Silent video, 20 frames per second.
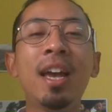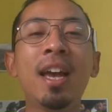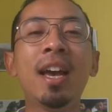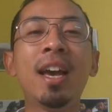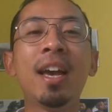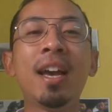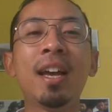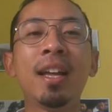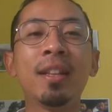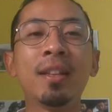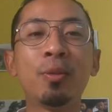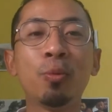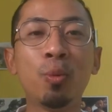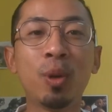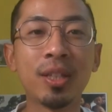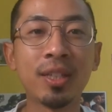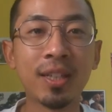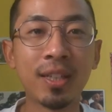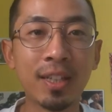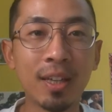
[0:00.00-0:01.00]
And
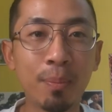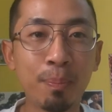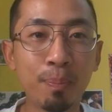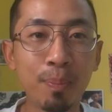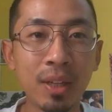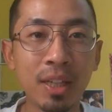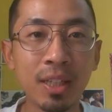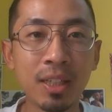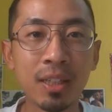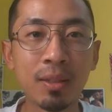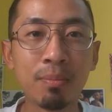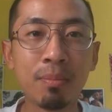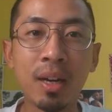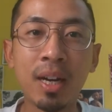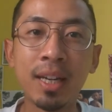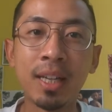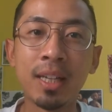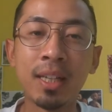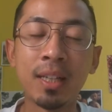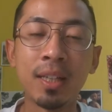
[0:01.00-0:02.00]
once I completed
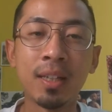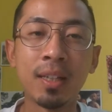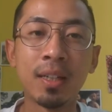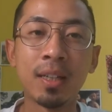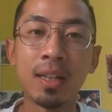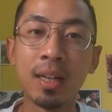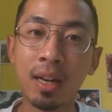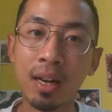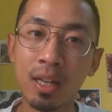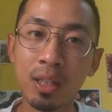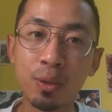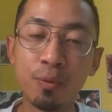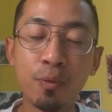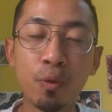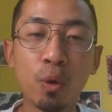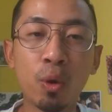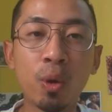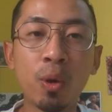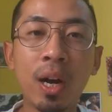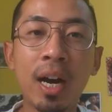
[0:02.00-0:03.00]
my class
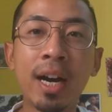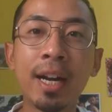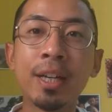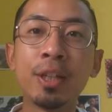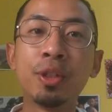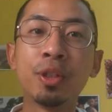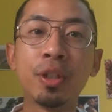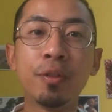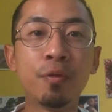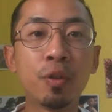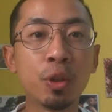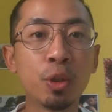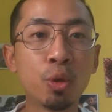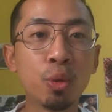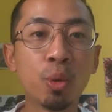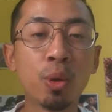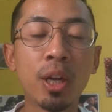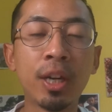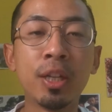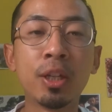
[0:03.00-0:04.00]
4, I shifted
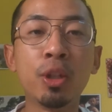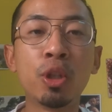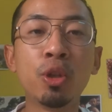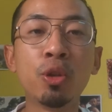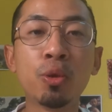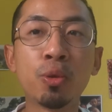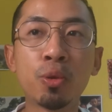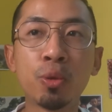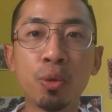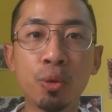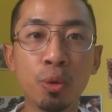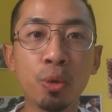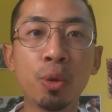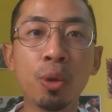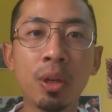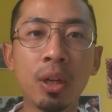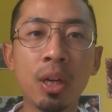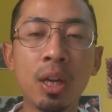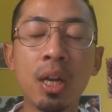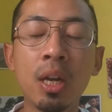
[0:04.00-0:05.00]
to a new
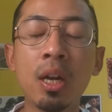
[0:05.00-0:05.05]
school.